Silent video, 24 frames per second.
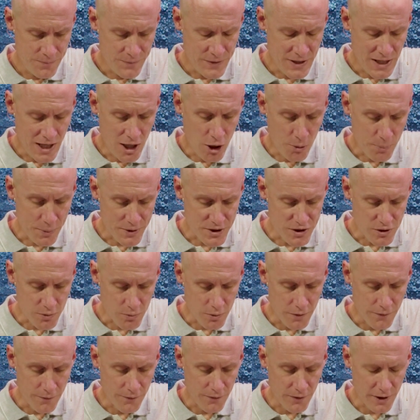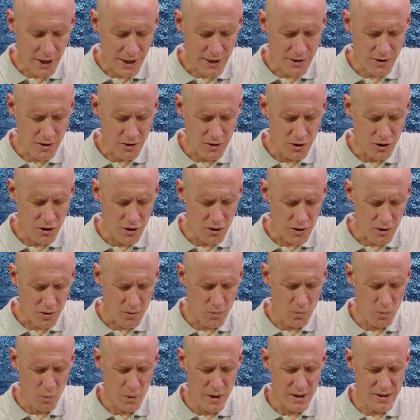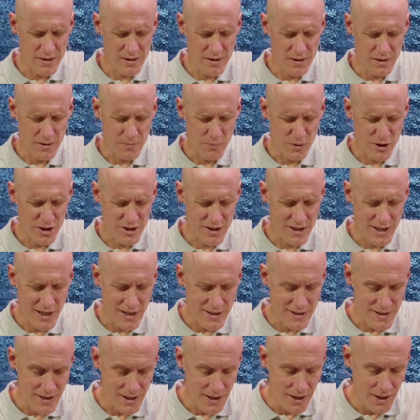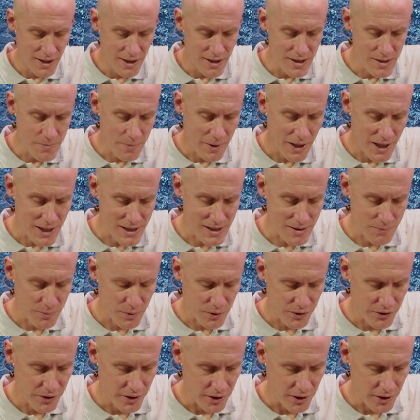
Help us to reflect on your wisdom, which says it is possible to